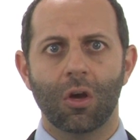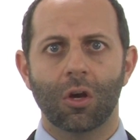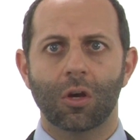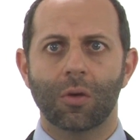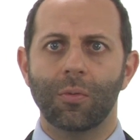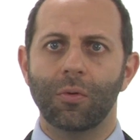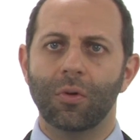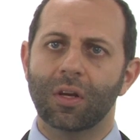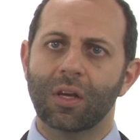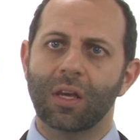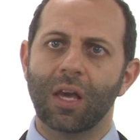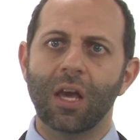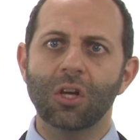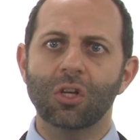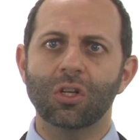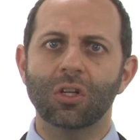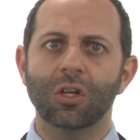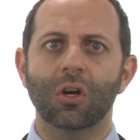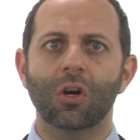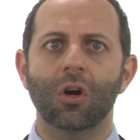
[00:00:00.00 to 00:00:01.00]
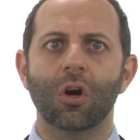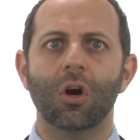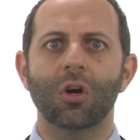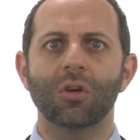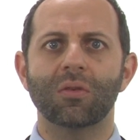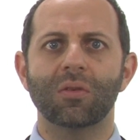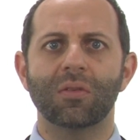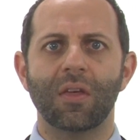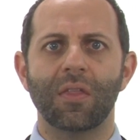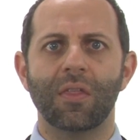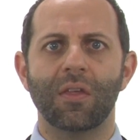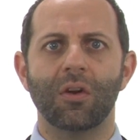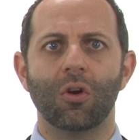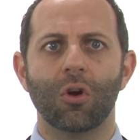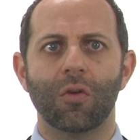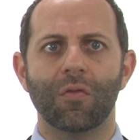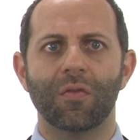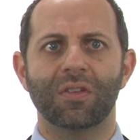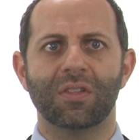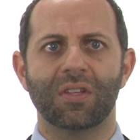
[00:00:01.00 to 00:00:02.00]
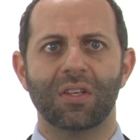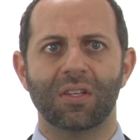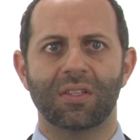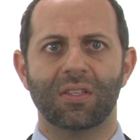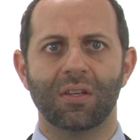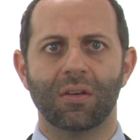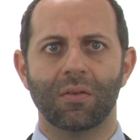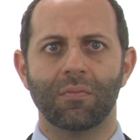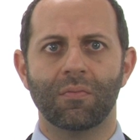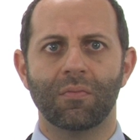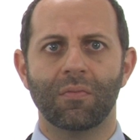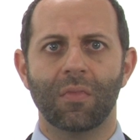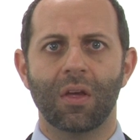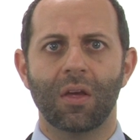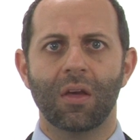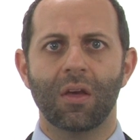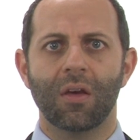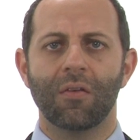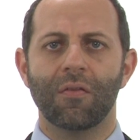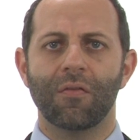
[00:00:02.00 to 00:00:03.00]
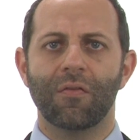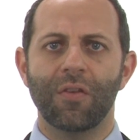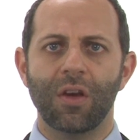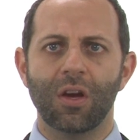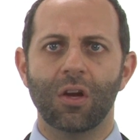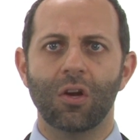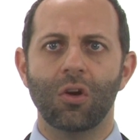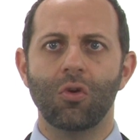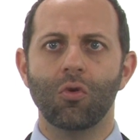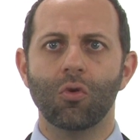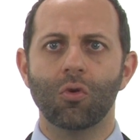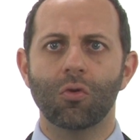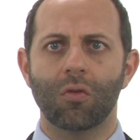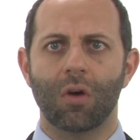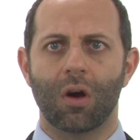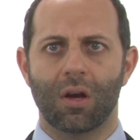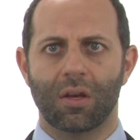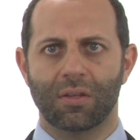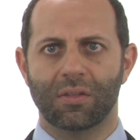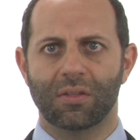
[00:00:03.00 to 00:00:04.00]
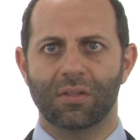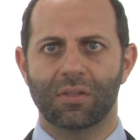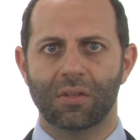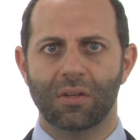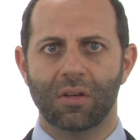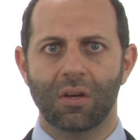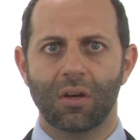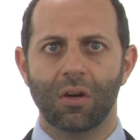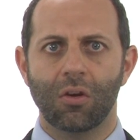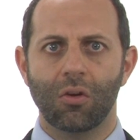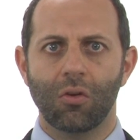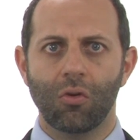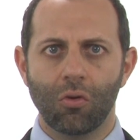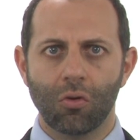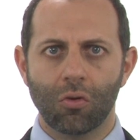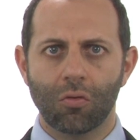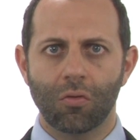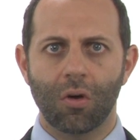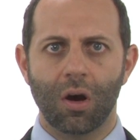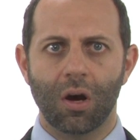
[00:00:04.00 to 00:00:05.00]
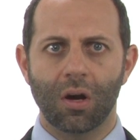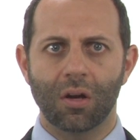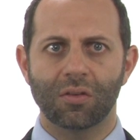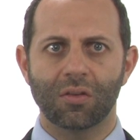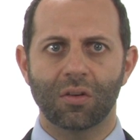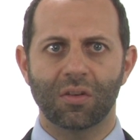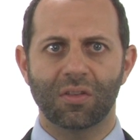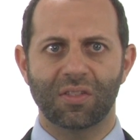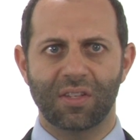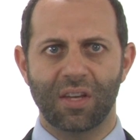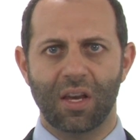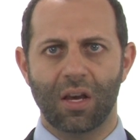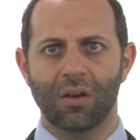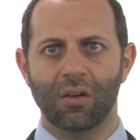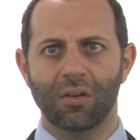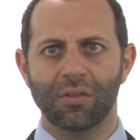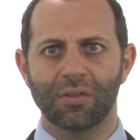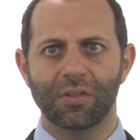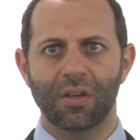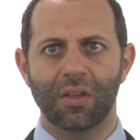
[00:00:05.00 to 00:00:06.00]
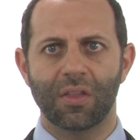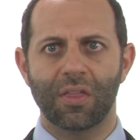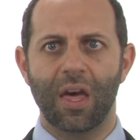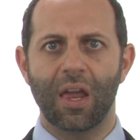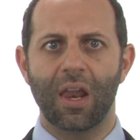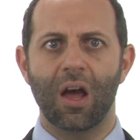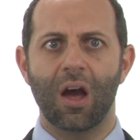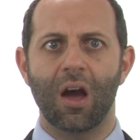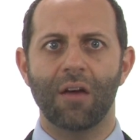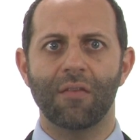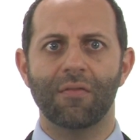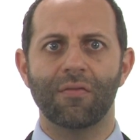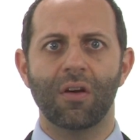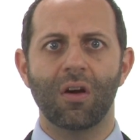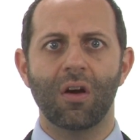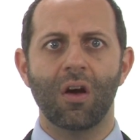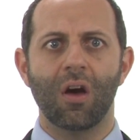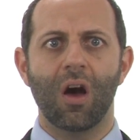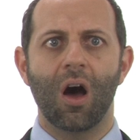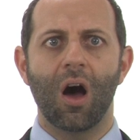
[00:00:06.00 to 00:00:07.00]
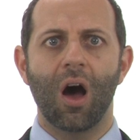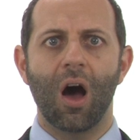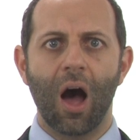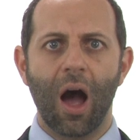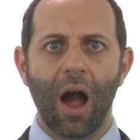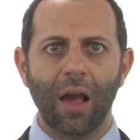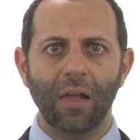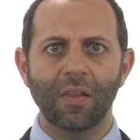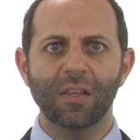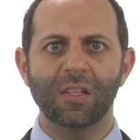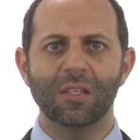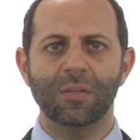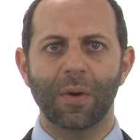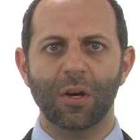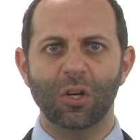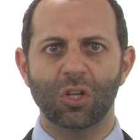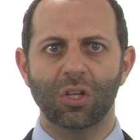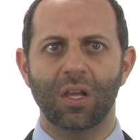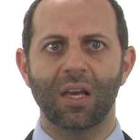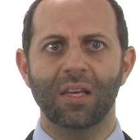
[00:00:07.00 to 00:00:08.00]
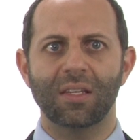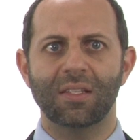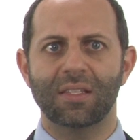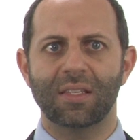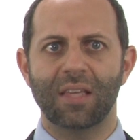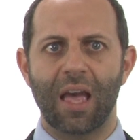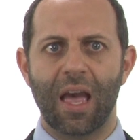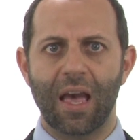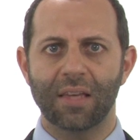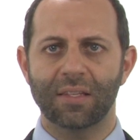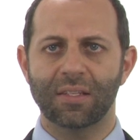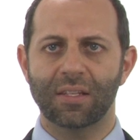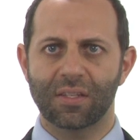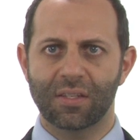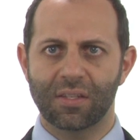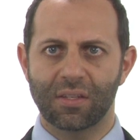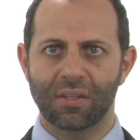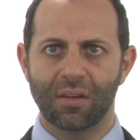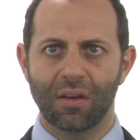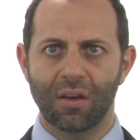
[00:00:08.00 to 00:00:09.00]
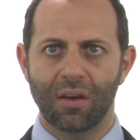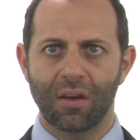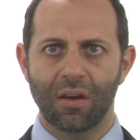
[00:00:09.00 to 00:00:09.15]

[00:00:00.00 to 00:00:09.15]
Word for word: Communication occurs within the nervous system via neurons. Neurons are cells that have highly specialized tasks